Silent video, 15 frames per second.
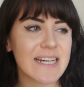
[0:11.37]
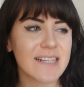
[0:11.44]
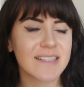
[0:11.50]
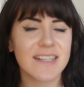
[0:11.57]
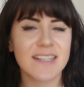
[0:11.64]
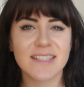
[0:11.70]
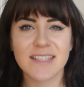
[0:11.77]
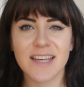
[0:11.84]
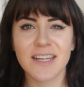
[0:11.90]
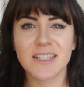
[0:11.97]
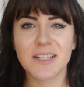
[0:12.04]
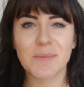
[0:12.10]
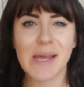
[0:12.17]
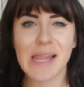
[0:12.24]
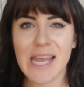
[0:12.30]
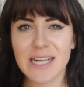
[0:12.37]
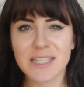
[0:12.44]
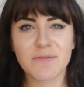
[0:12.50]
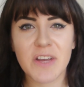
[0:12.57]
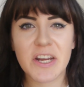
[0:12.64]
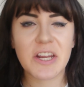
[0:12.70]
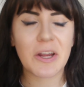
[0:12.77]
As I said in my
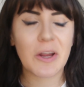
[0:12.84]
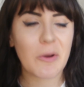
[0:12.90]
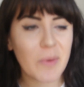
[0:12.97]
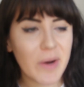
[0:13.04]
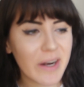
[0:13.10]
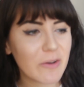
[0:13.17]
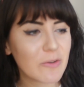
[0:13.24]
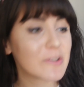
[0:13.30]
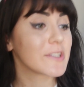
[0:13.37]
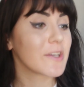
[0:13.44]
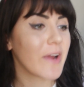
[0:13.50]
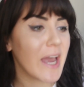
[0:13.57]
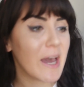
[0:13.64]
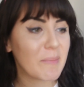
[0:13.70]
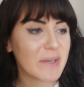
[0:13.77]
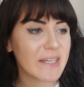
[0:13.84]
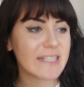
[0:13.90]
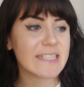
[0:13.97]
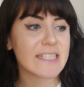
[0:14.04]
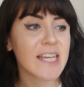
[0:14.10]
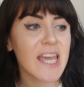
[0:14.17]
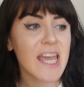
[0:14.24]
last video where it also
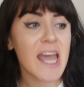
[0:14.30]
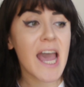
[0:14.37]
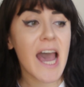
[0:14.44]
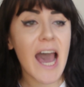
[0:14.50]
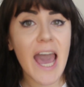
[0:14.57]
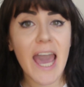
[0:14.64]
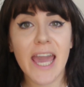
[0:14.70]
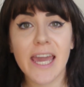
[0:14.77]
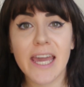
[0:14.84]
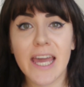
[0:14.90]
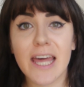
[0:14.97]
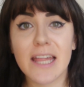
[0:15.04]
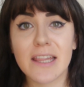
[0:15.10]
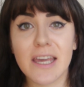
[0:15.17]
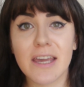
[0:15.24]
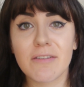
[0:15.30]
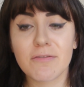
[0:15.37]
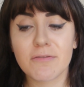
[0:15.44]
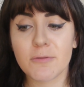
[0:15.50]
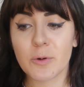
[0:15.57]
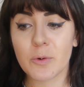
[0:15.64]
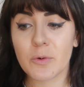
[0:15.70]
happened, I
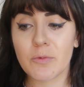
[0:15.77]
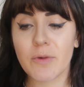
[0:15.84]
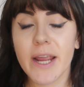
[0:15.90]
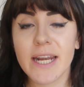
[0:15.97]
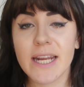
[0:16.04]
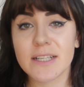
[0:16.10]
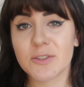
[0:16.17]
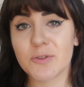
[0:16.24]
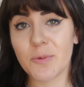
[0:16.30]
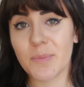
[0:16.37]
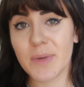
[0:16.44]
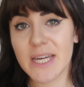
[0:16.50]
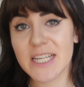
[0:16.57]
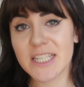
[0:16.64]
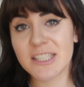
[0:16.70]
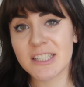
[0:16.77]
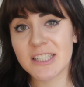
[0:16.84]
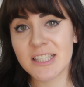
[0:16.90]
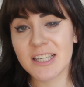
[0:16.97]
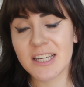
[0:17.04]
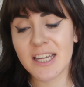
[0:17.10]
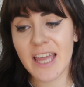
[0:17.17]
live right next to a
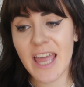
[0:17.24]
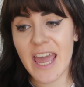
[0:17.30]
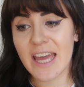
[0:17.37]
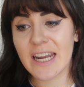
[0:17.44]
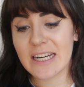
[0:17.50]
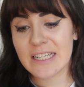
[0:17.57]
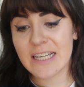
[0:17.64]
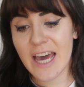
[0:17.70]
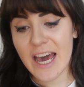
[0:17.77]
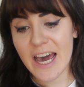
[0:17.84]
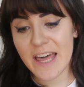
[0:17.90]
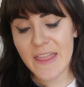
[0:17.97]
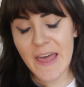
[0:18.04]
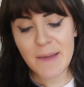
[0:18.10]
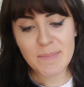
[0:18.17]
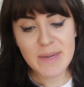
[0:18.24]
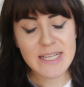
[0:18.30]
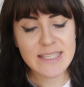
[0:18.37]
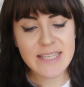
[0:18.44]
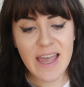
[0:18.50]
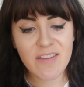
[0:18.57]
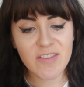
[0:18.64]
beach, and that
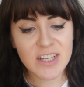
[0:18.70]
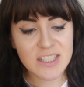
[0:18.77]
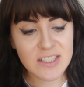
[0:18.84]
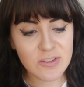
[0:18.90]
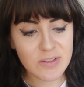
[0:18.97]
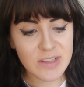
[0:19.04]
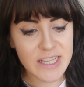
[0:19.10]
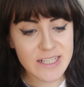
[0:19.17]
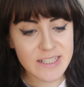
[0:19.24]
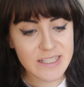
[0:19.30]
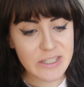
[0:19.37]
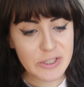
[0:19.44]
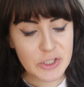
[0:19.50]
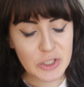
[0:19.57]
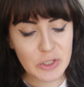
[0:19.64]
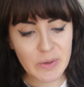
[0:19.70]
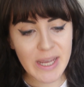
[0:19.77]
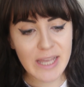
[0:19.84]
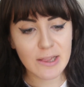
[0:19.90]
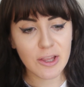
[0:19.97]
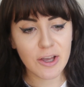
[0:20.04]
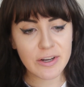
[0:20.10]
means having to listen to
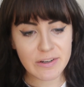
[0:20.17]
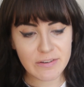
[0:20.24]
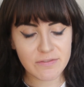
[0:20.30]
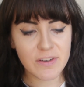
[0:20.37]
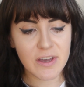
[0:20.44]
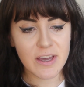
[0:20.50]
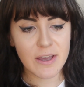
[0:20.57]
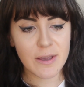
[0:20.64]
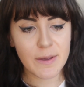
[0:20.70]
a lot of